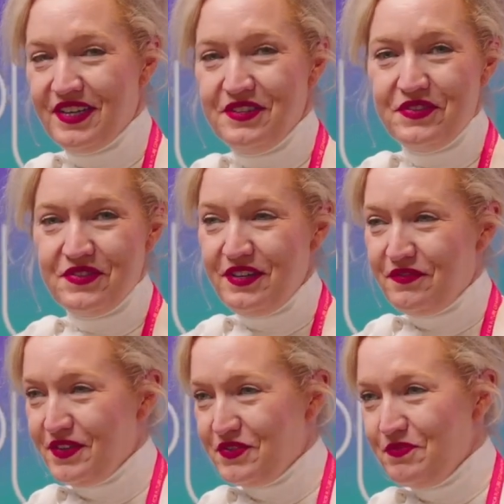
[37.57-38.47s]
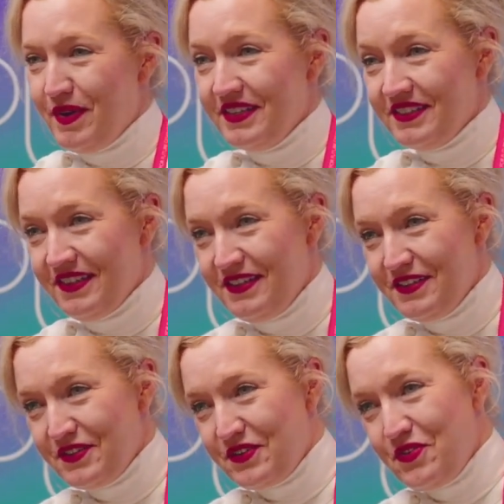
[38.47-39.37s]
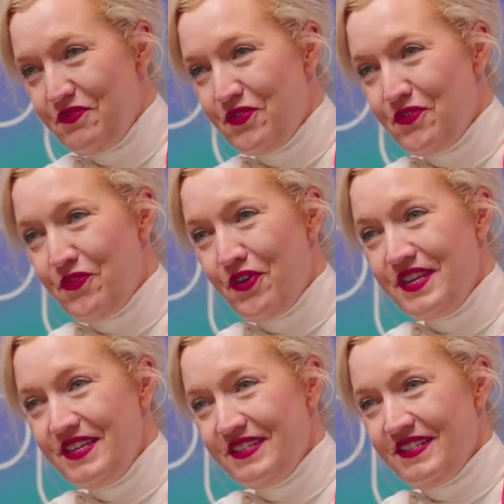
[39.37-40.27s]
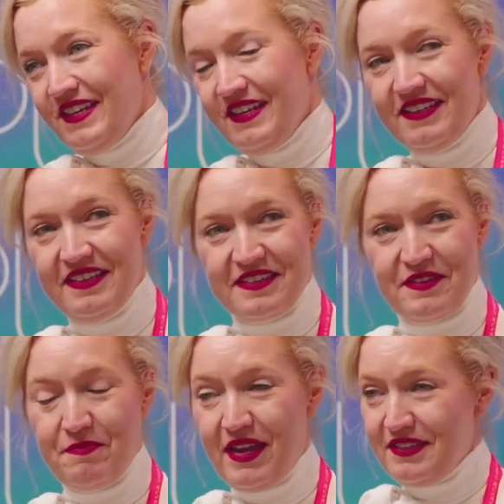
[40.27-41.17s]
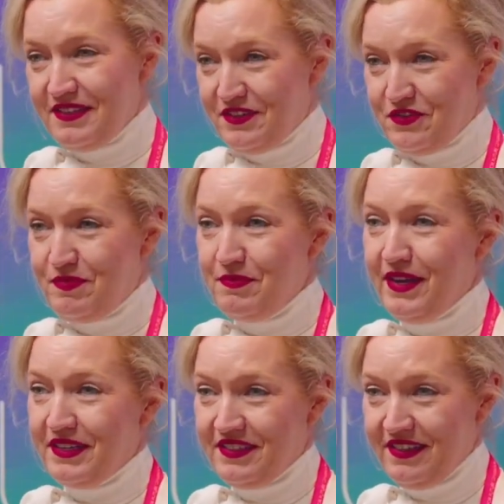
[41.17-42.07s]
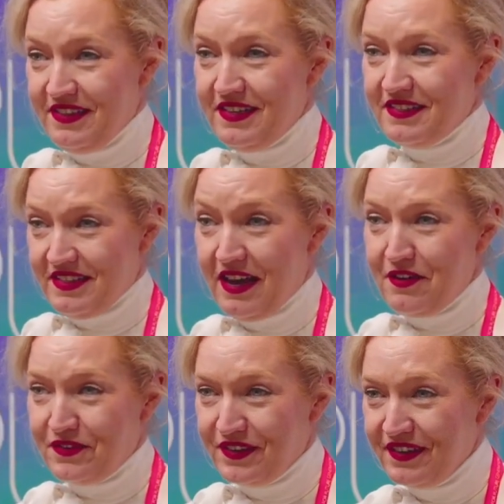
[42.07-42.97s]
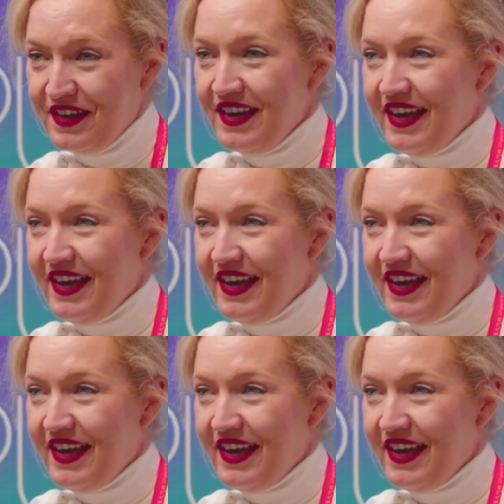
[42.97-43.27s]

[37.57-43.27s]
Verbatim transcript: I used to live in Dubai 10 years ago for four years and it's amazing after the 10 years after